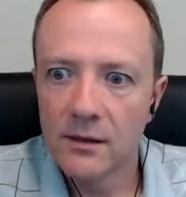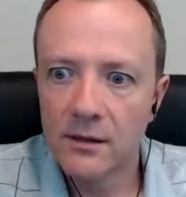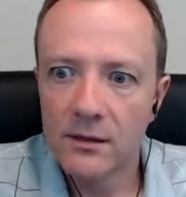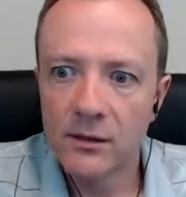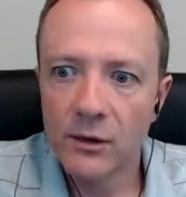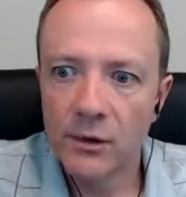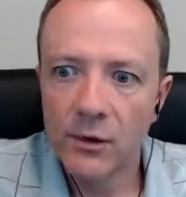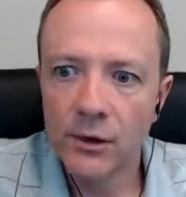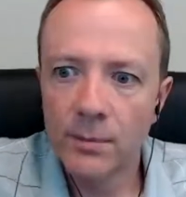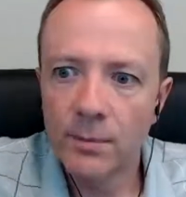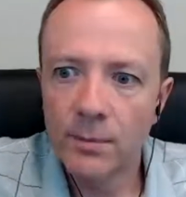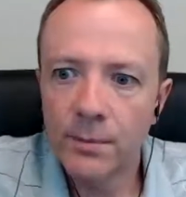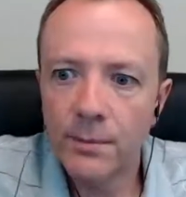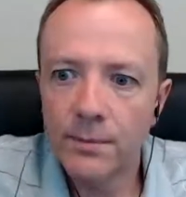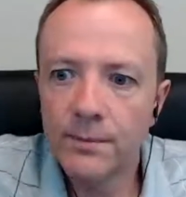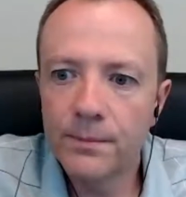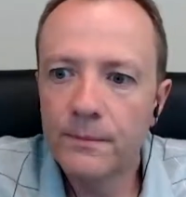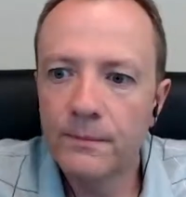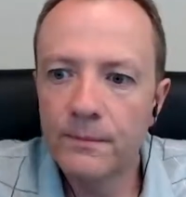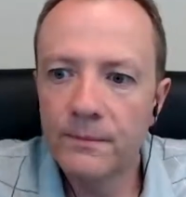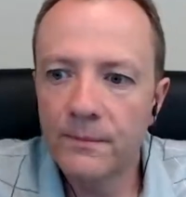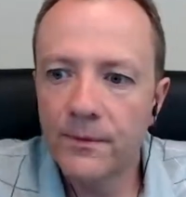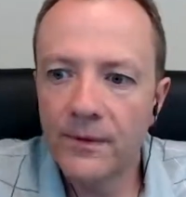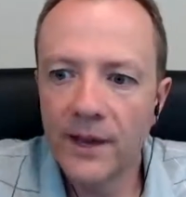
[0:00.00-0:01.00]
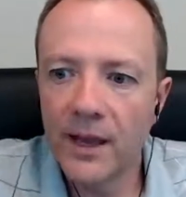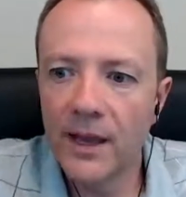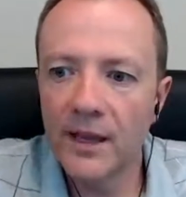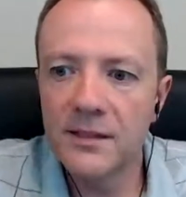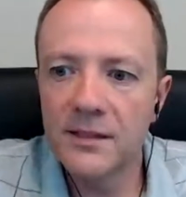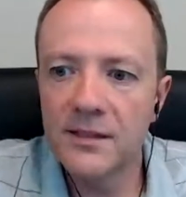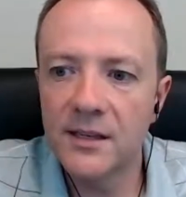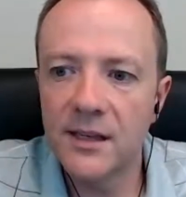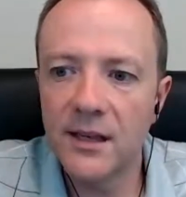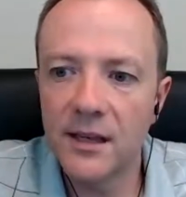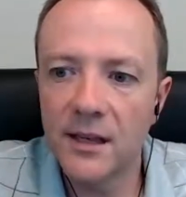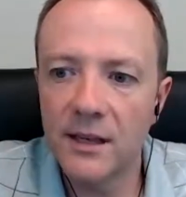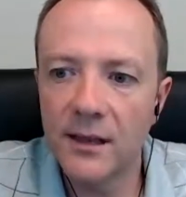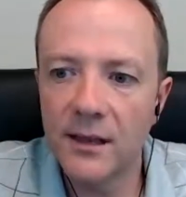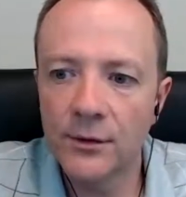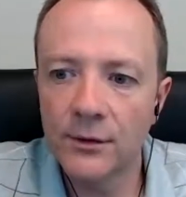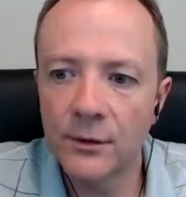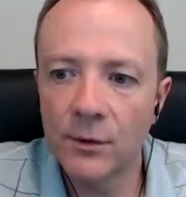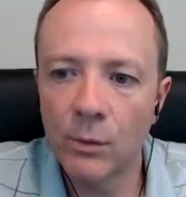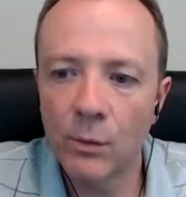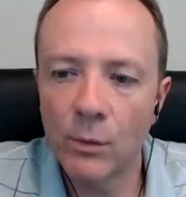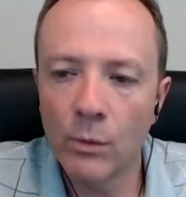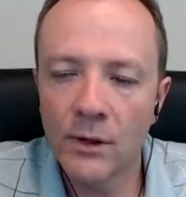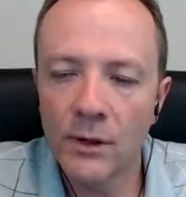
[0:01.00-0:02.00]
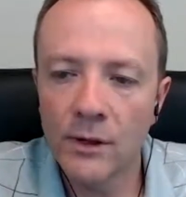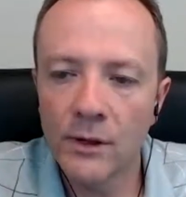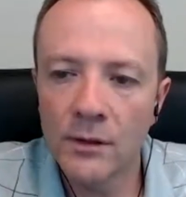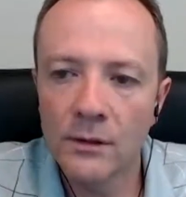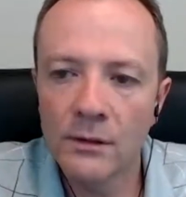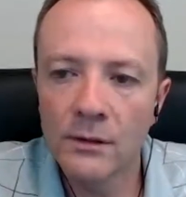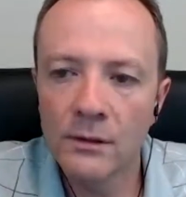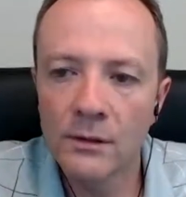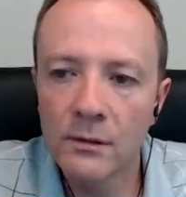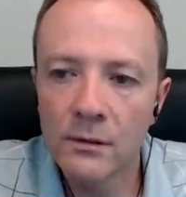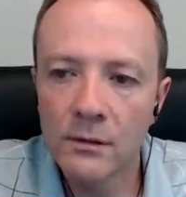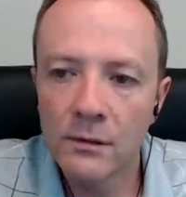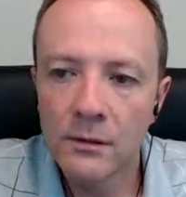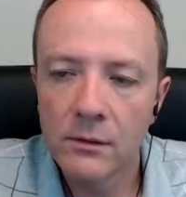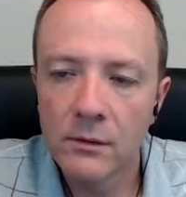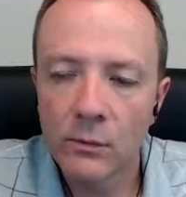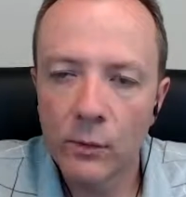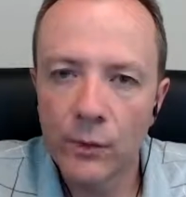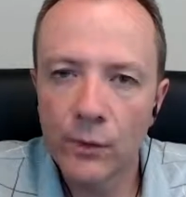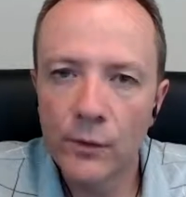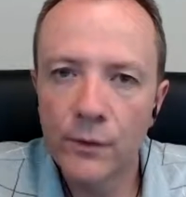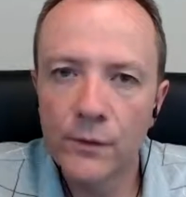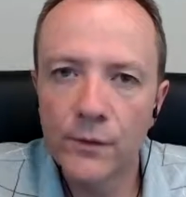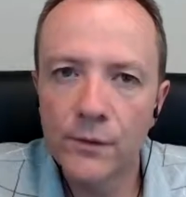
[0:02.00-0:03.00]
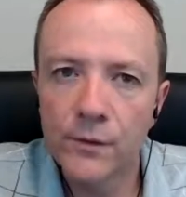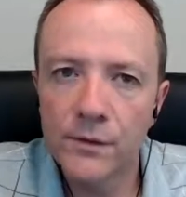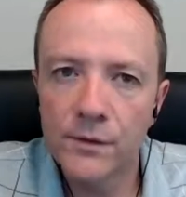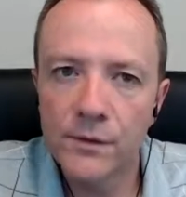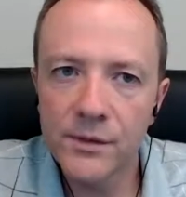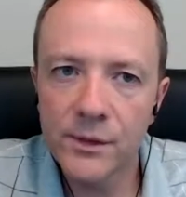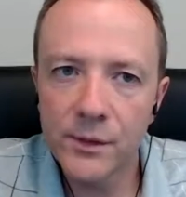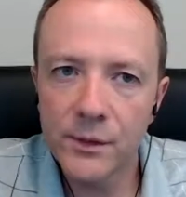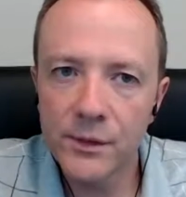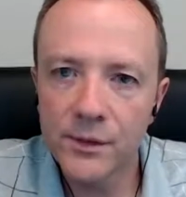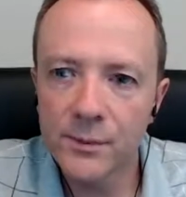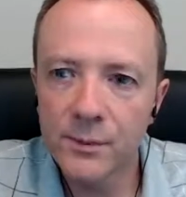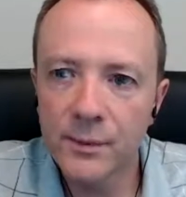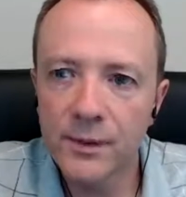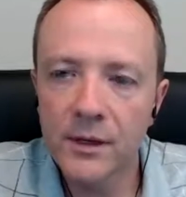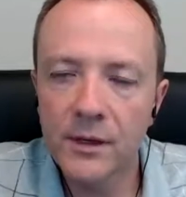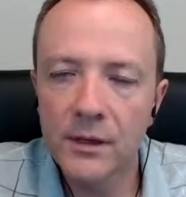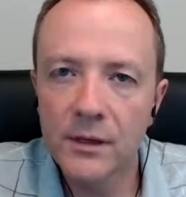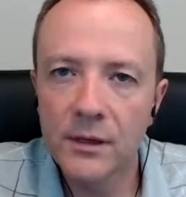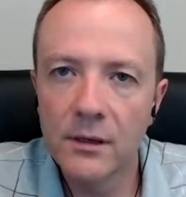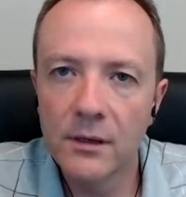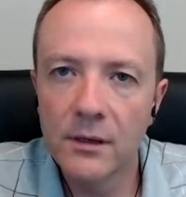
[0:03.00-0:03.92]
Europe VAT under one roof, so to speak?